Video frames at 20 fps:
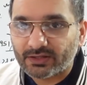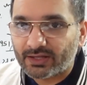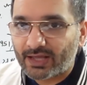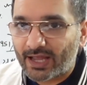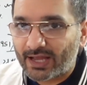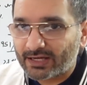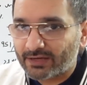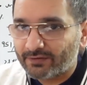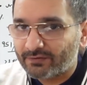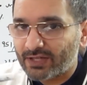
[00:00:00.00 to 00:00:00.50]

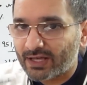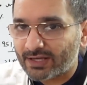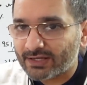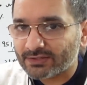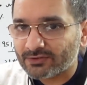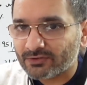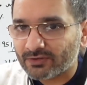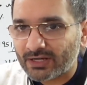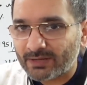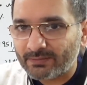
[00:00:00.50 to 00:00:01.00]
And if there is
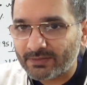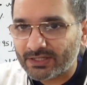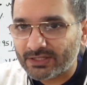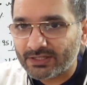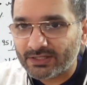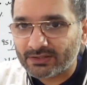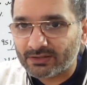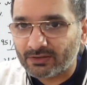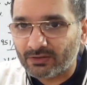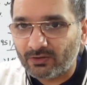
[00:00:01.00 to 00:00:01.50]
no
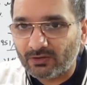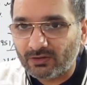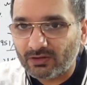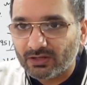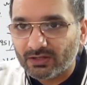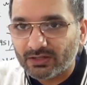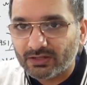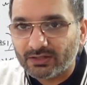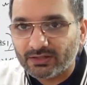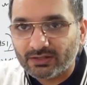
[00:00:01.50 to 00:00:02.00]
remedy in
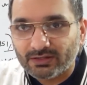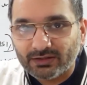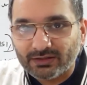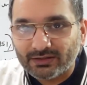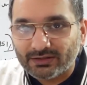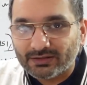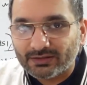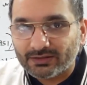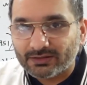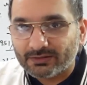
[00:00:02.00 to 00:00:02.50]
law,
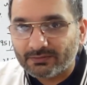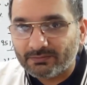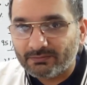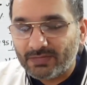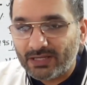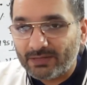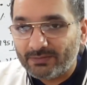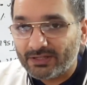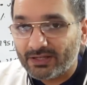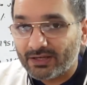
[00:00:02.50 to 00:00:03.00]

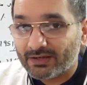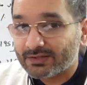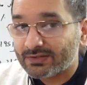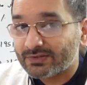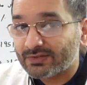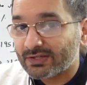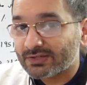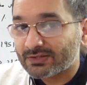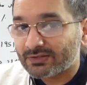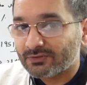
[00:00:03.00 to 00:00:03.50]
maybe there is
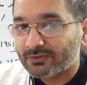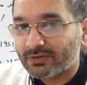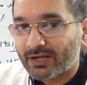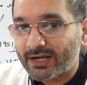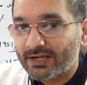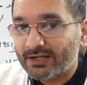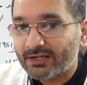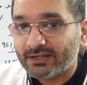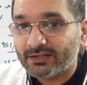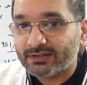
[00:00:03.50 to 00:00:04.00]
just no
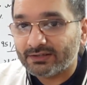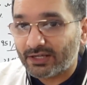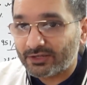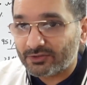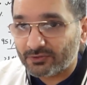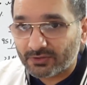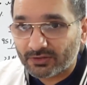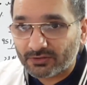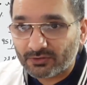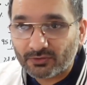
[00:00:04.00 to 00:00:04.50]
right that
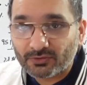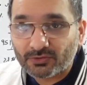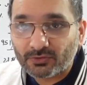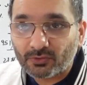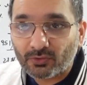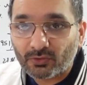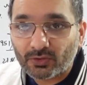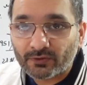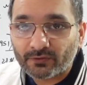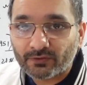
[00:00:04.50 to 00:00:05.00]
you can go to
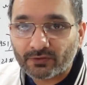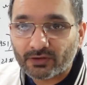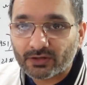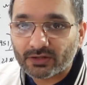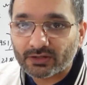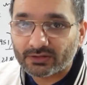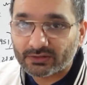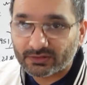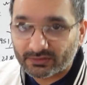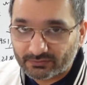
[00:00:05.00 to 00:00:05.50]
court for,
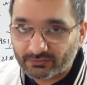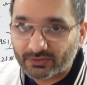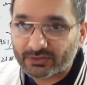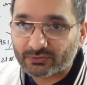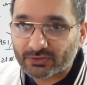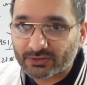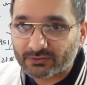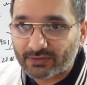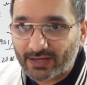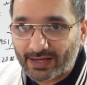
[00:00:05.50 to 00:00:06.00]
which
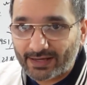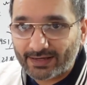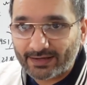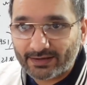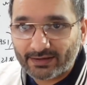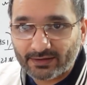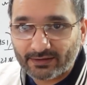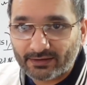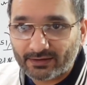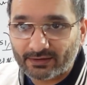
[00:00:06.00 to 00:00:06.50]
was
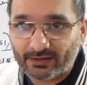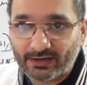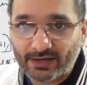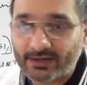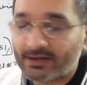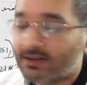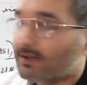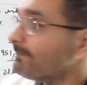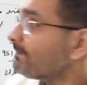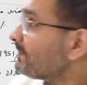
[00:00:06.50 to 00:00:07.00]
violated, right?